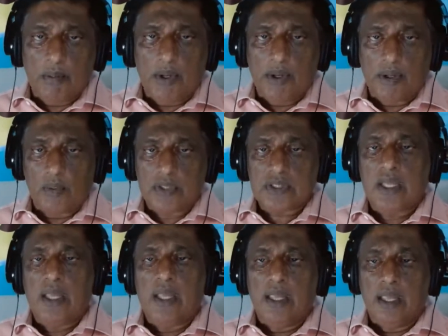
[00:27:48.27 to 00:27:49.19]
about
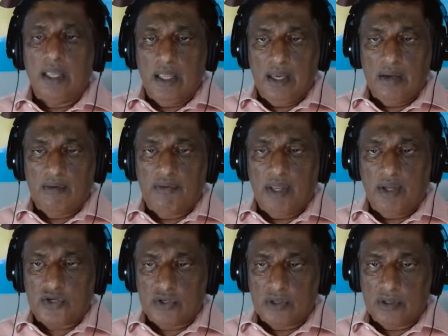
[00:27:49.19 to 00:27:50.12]
was
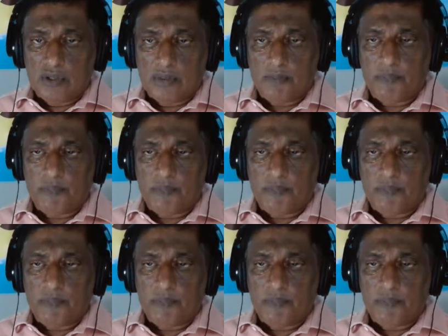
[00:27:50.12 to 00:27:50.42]
innovation.